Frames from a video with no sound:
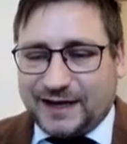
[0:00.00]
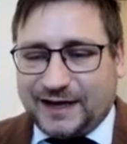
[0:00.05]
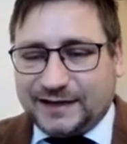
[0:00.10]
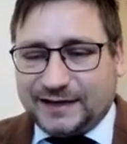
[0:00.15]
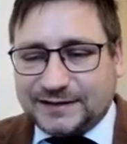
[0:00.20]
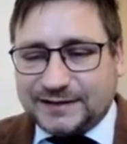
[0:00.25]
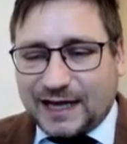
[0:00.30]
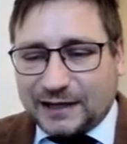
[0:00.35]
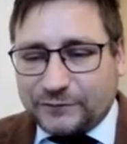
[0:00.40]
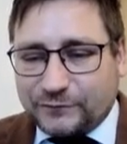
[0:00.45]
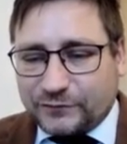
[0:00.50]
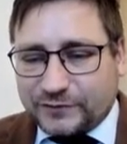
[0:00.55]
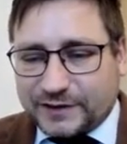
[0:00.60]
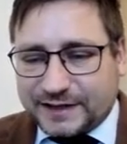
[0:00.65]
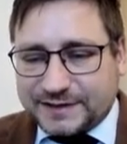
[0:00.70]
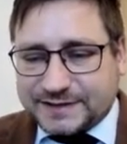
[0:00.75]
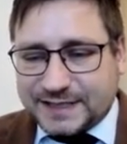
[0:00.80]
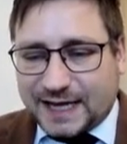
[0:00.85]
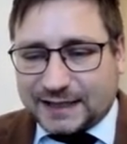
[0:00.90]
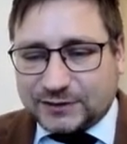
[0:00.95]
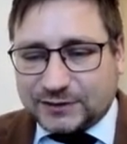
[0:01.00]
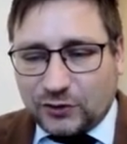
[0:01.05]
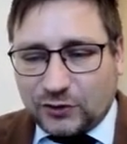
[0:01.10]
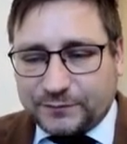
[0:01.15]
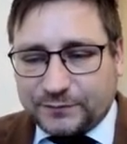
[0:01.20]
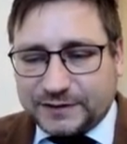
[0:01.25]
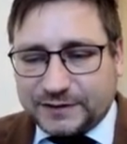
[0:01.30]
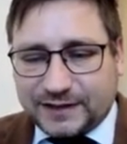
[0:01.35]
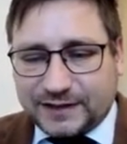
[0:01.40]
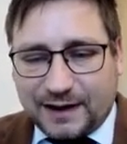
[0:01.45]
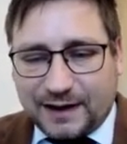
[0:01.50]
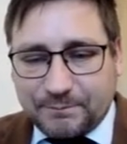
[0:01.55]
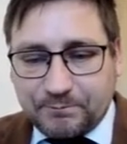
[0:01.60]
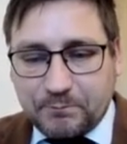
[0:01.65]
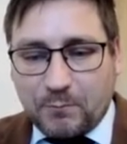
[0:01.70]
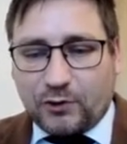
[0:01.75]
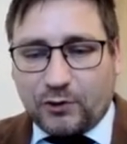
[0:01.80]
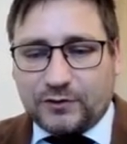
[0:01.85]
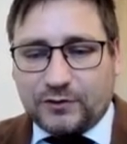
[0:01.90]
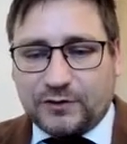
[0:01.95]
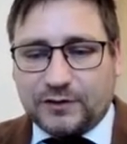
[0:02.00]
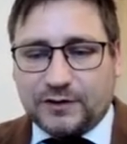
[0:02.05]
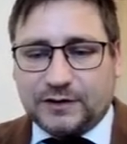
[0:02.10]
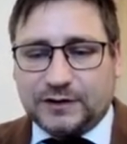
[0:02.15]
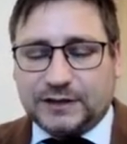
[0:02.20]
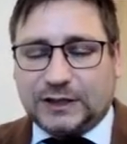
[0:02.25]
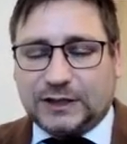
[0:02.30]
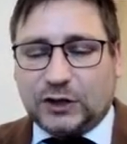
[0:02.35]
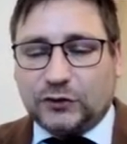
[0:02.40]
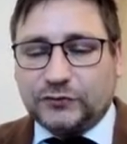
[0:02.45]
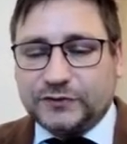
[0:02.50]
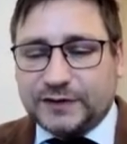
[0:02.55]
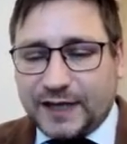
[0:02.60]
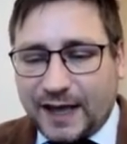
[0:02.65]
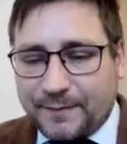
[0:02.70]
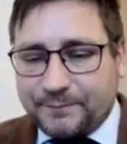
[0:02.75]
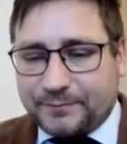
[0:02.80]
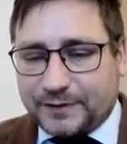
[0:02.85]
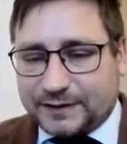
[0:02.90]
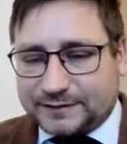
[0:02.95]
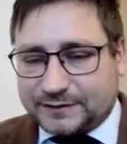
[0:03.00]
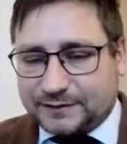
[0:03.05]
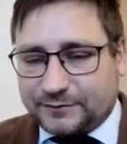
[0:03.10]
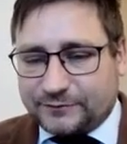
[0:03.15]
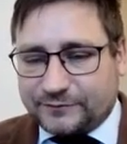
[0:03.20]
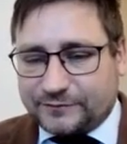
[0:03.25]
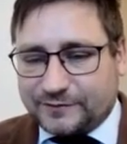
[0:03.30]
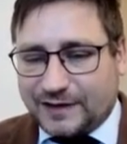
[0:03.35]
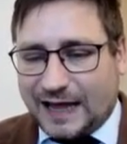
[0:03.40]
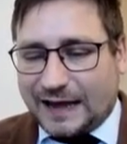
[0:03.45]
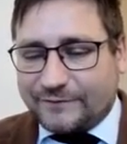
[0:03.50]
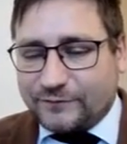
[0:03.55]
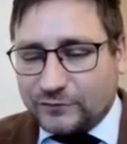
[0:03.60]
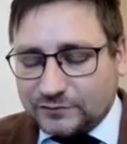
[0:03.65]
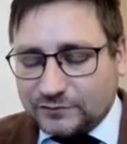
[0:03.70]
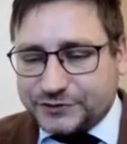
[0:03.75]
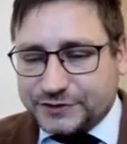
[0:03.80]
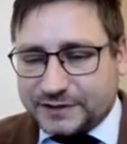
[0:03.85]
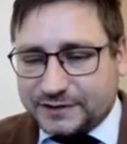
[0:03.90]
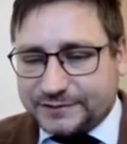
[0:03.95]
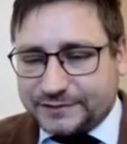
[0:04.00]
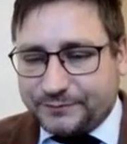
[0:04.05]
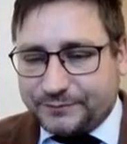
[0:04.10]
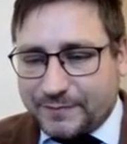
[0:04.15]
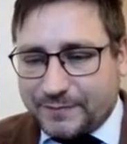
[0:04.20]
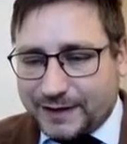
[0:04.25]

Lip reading: It advocates adopting a more contemplative, evolutionary